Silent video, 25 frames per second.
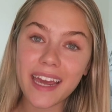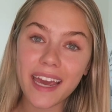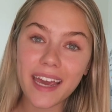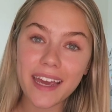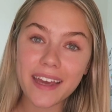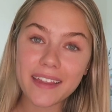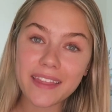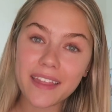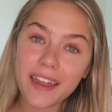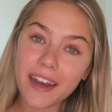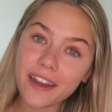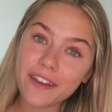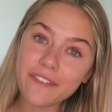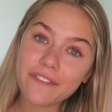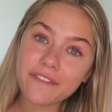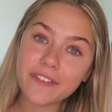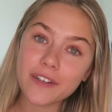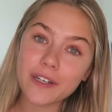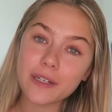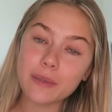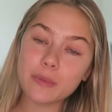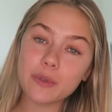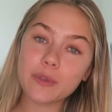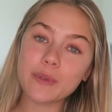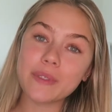day that I
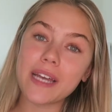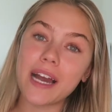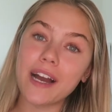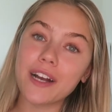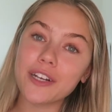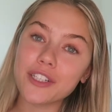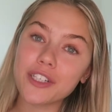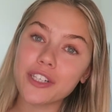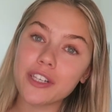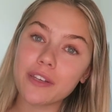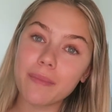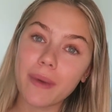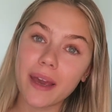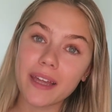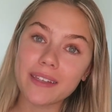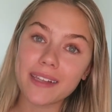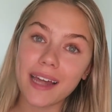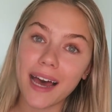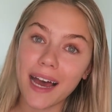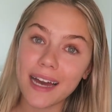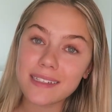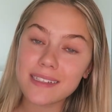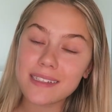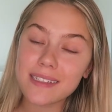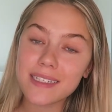filmed was actually my
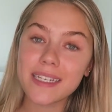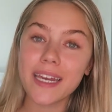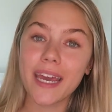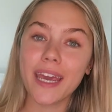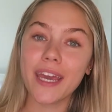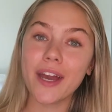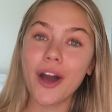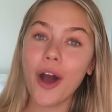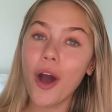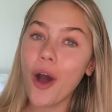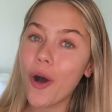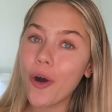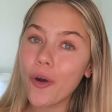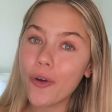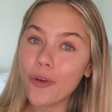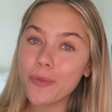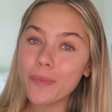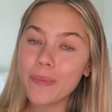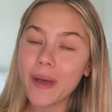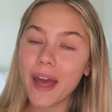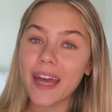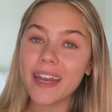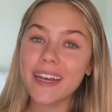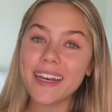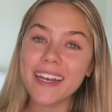last day
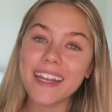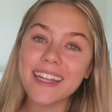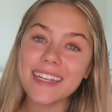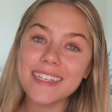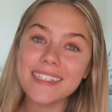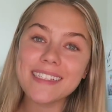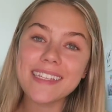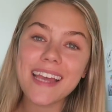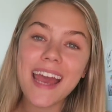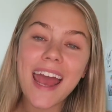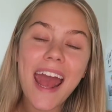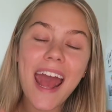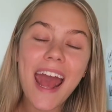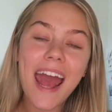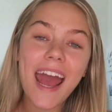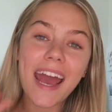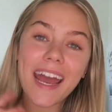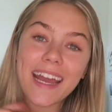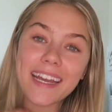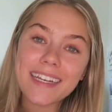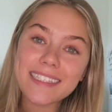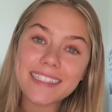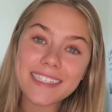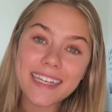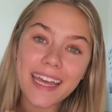home and it is
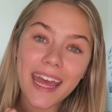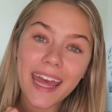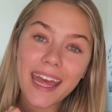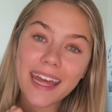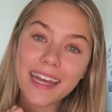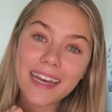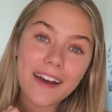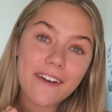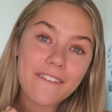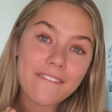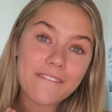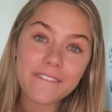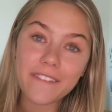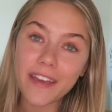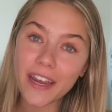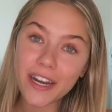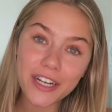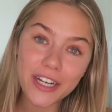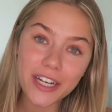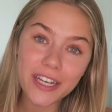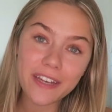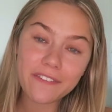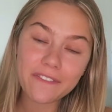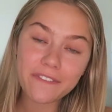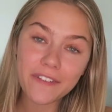a day
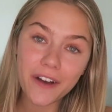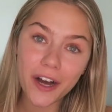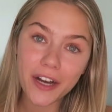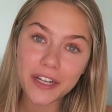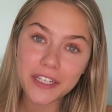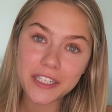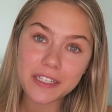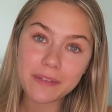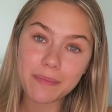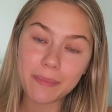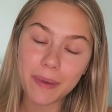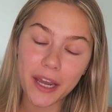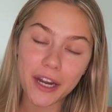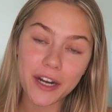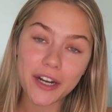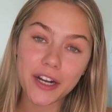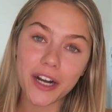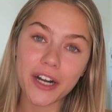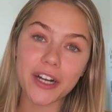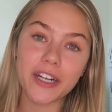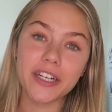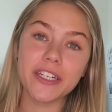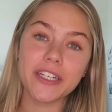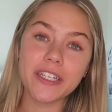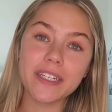very fond to my
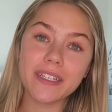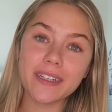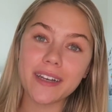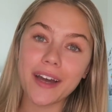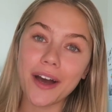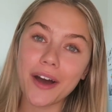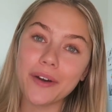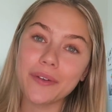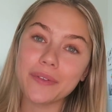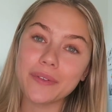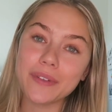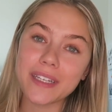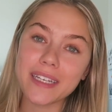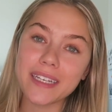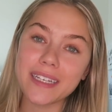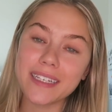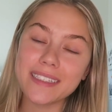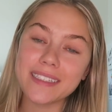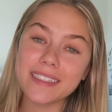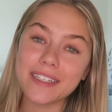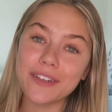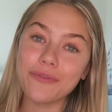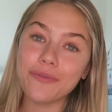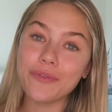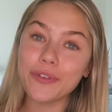heart. Not only
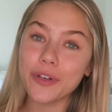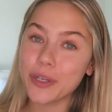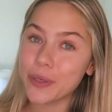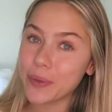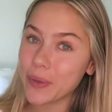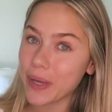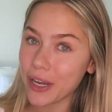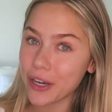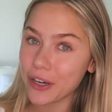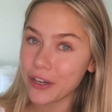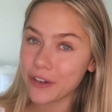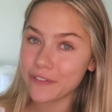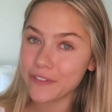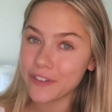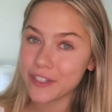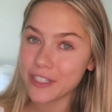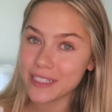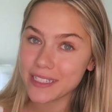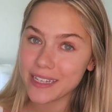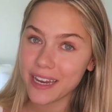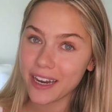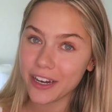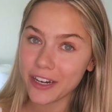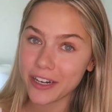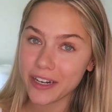did Rue get her
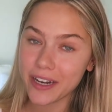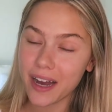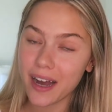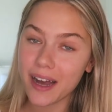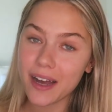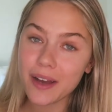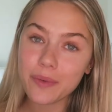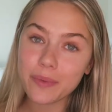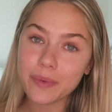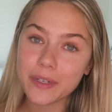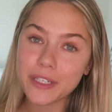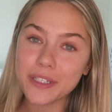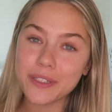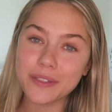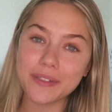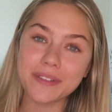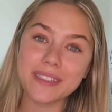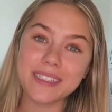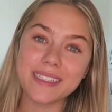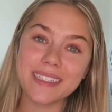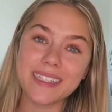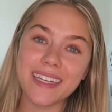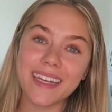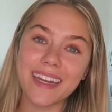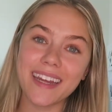first haircut, which you'll
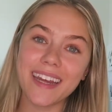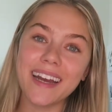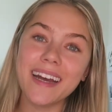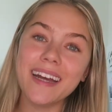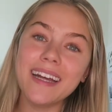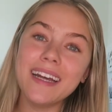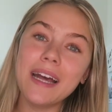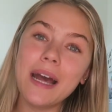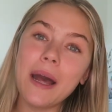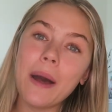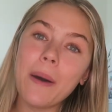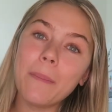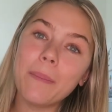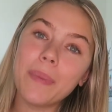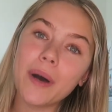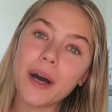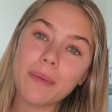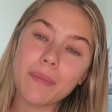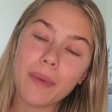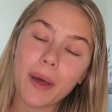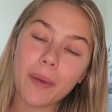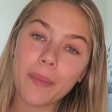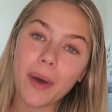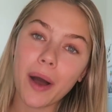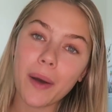see,
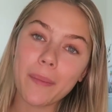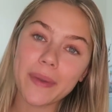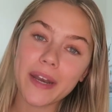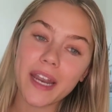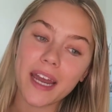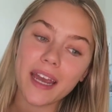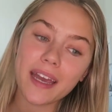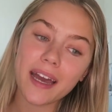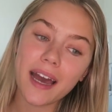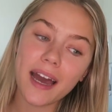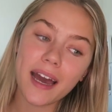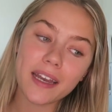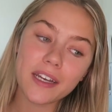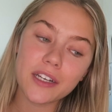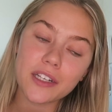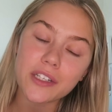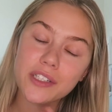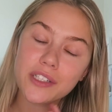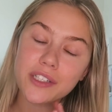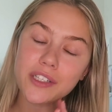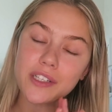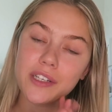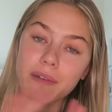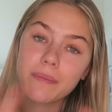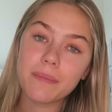but my mom and I had
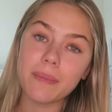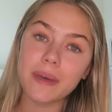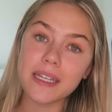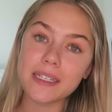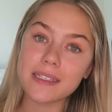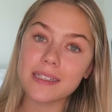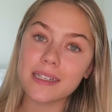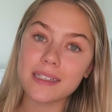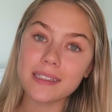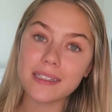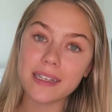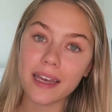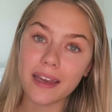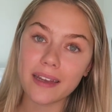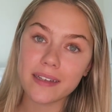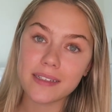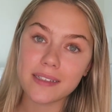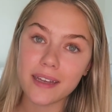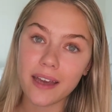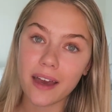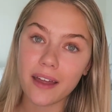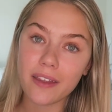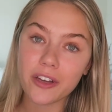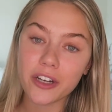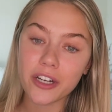just an amazing day
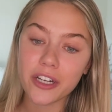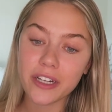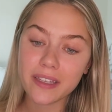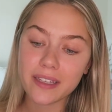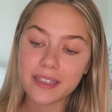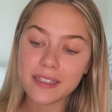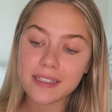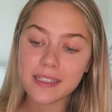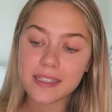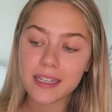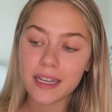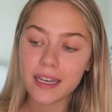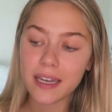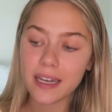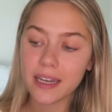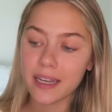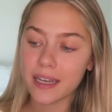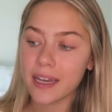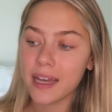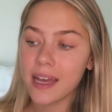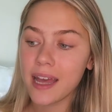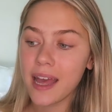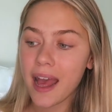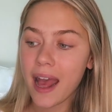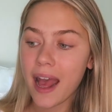together in the
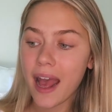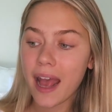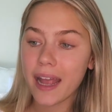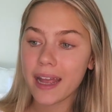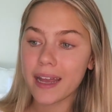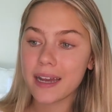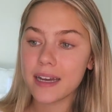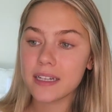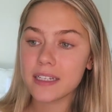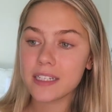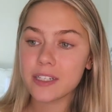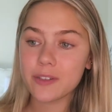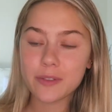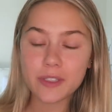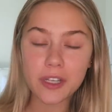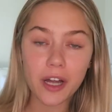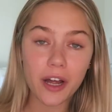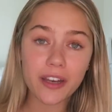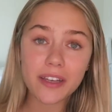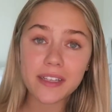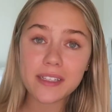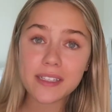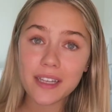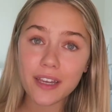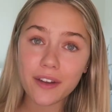city and it was
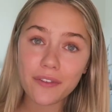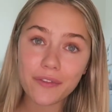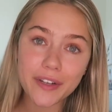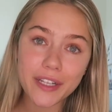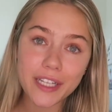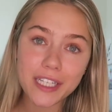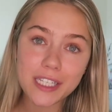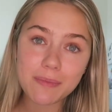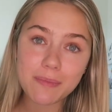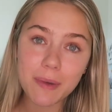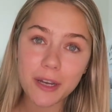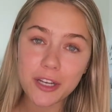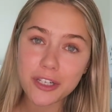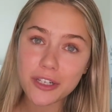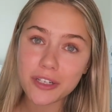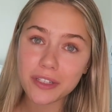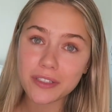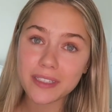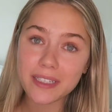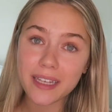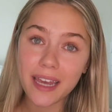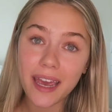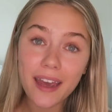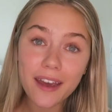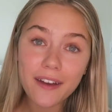honestly a really special
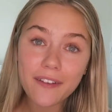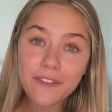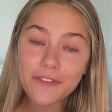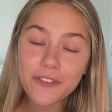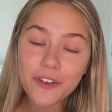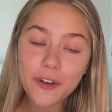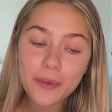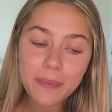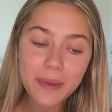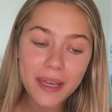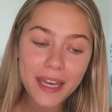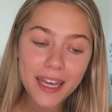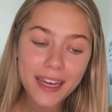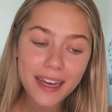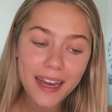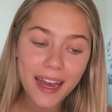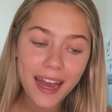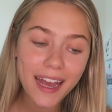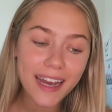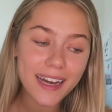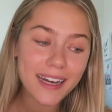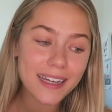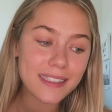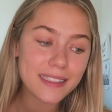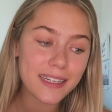day for me
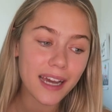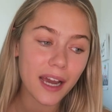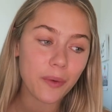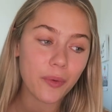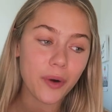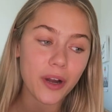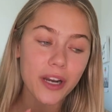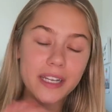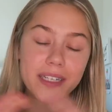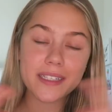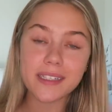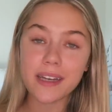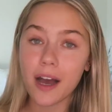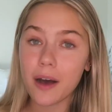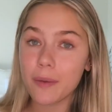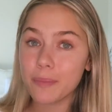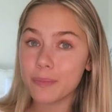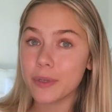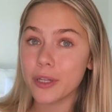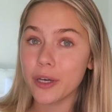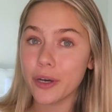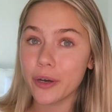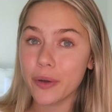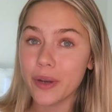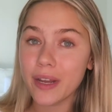and I wanted to
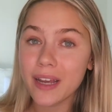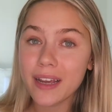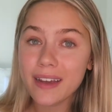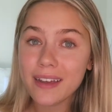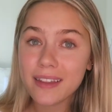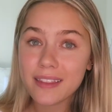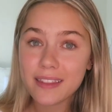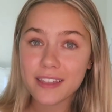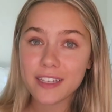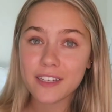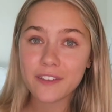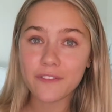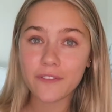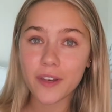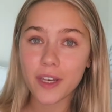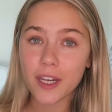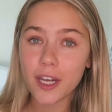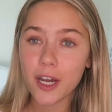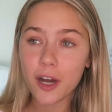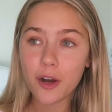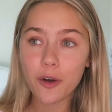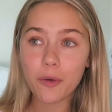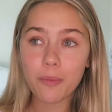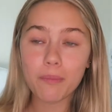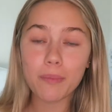upload this
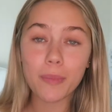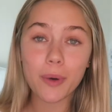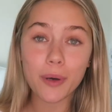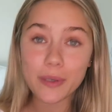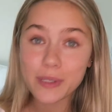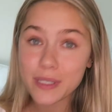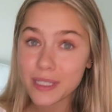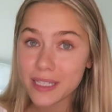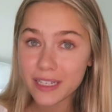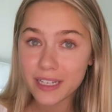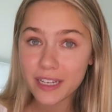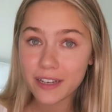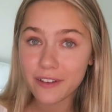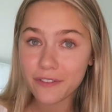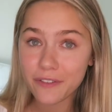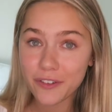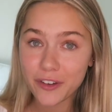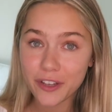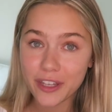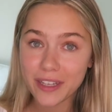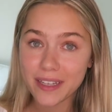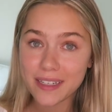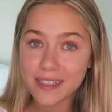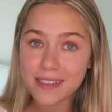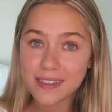video mostly
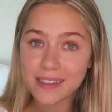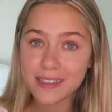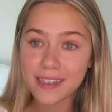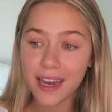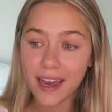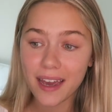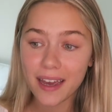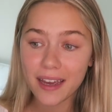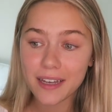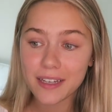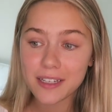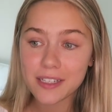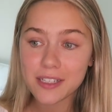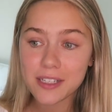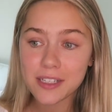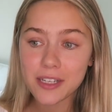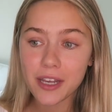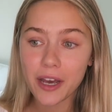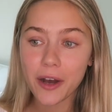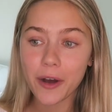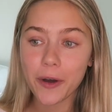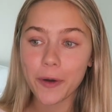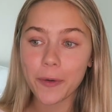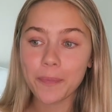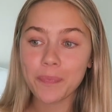for this day.
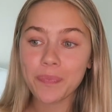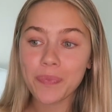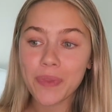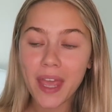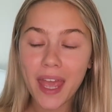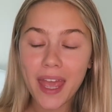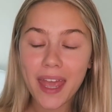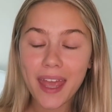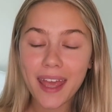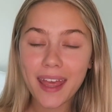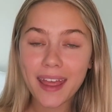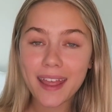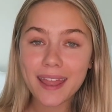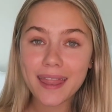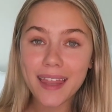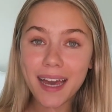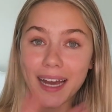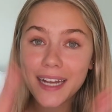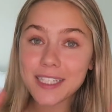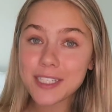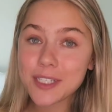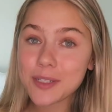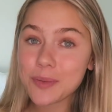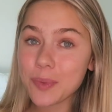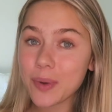So
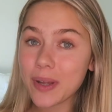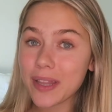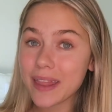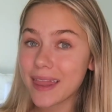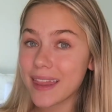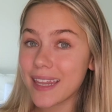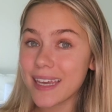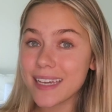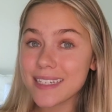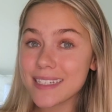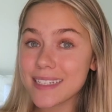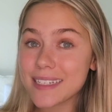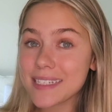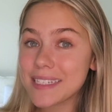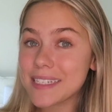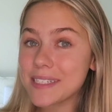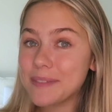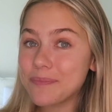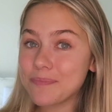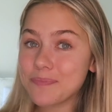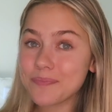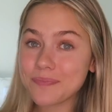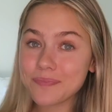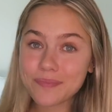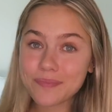that's what this